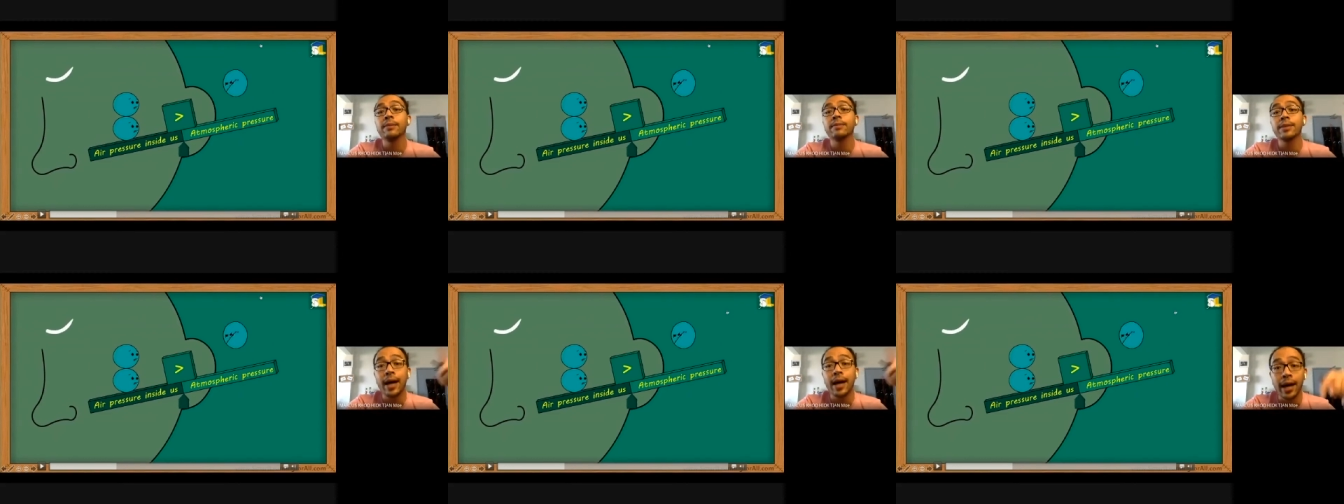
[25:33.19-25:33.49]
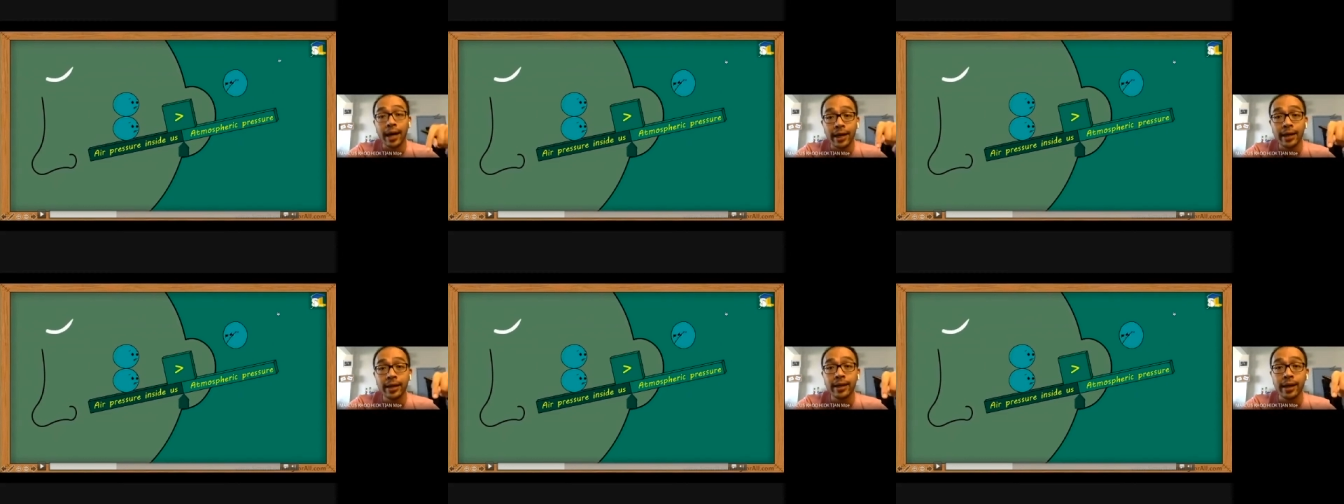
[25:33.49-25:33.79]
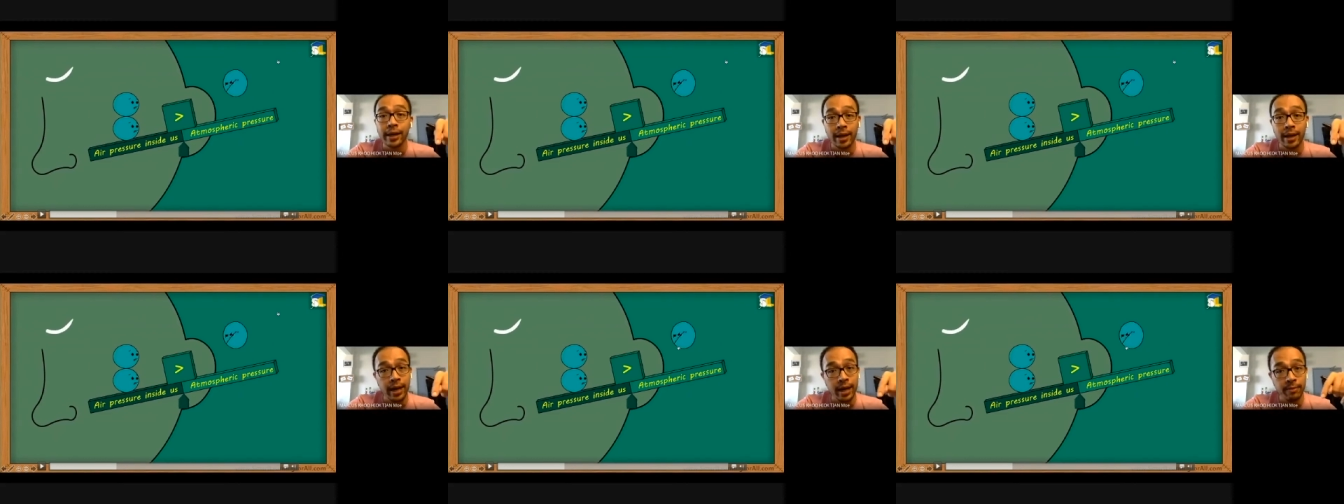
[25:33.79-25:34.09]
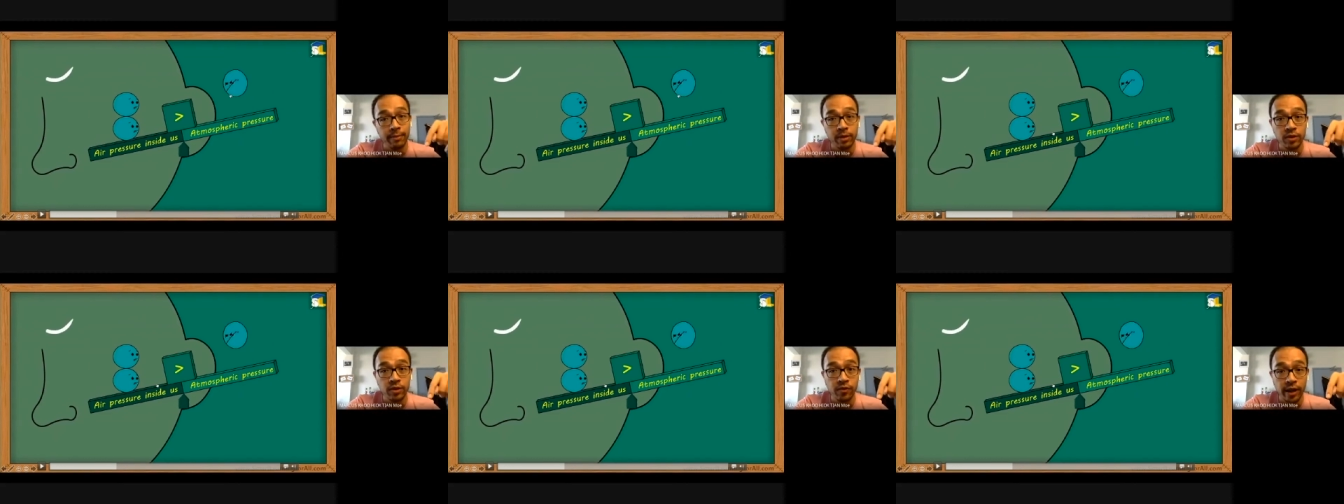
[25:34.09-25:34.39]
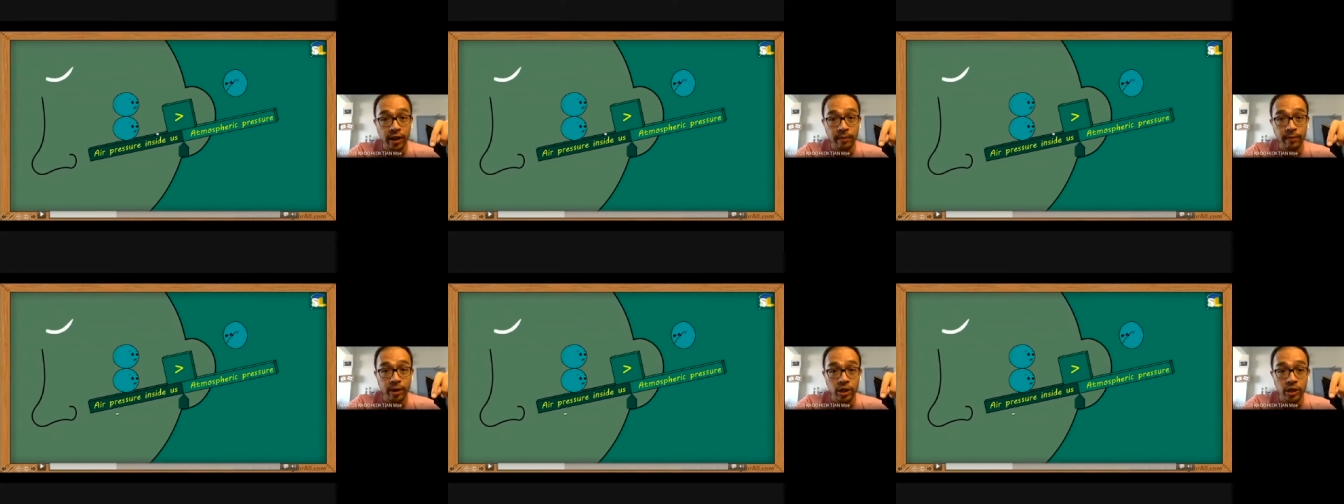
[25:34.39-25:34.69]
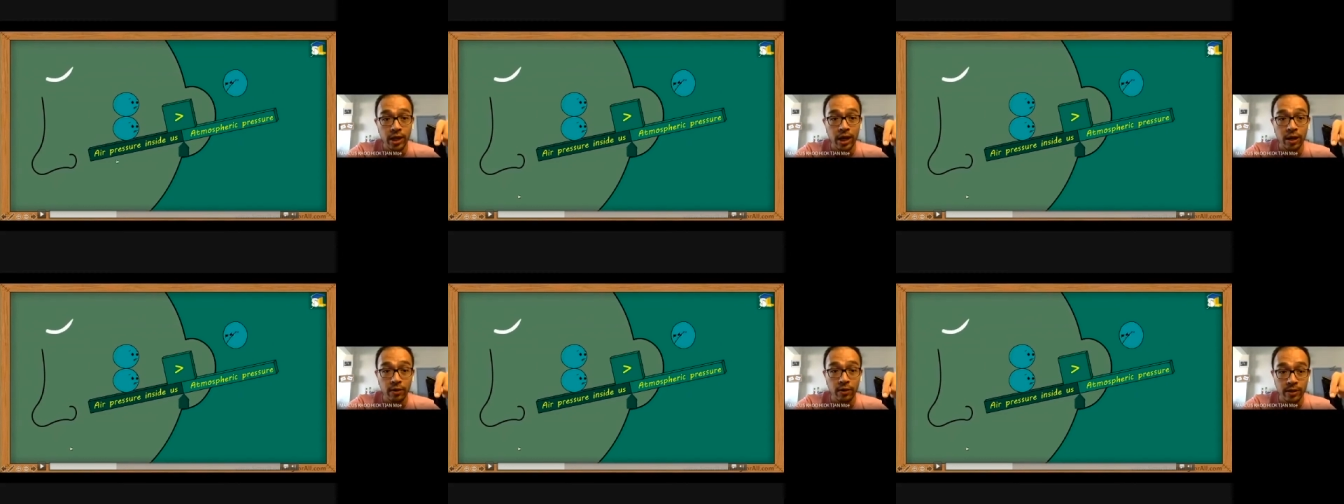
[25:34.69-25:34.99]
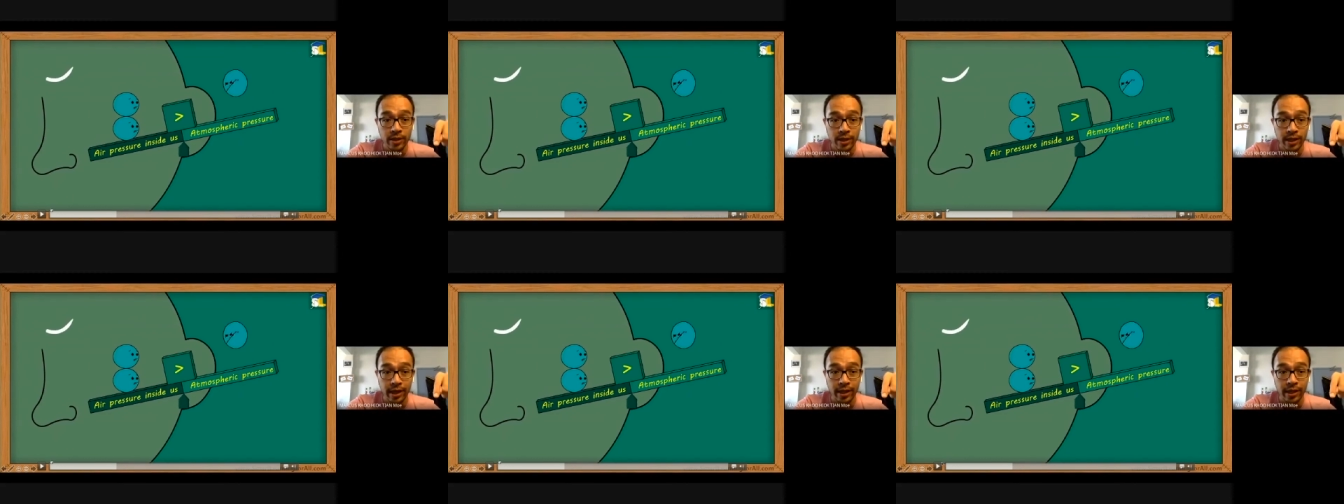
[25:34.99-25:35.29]
higher than the atmospheric pressure
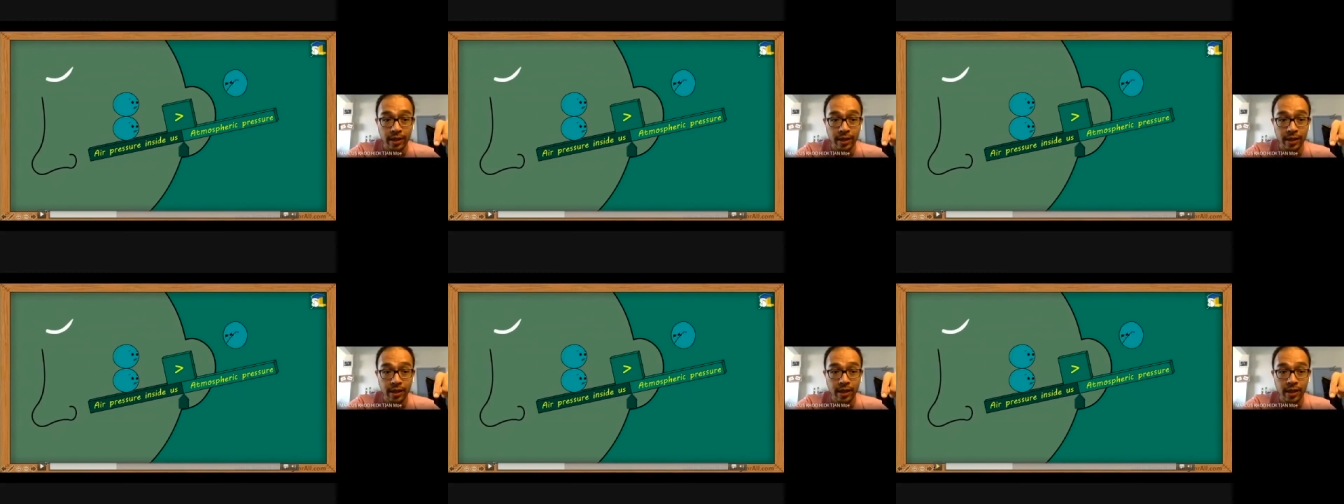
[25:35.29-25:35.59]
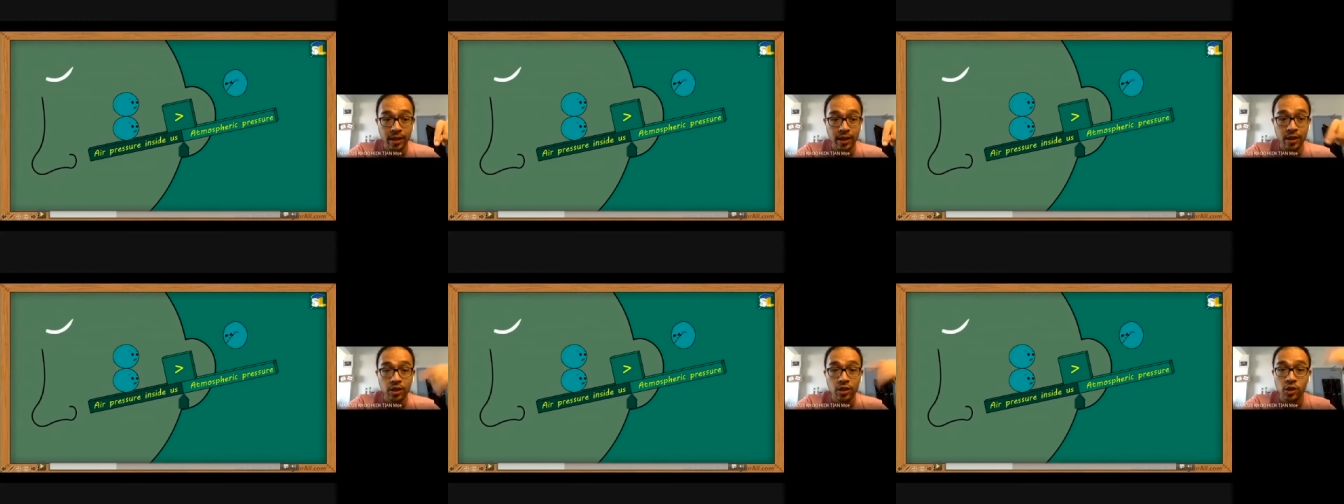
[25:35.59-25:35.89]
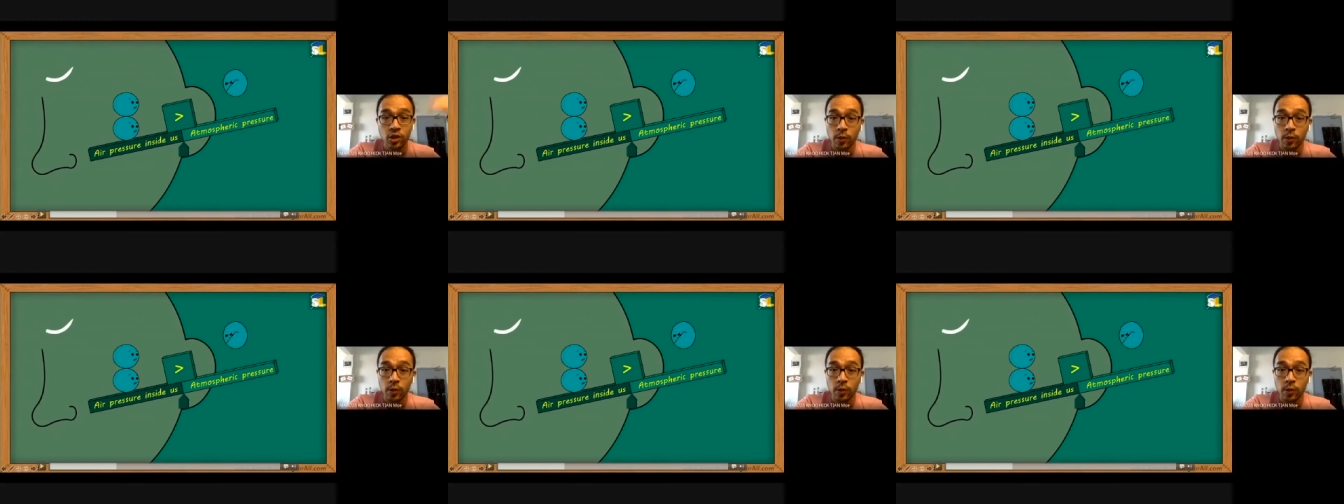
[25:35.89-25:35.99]
outside. So what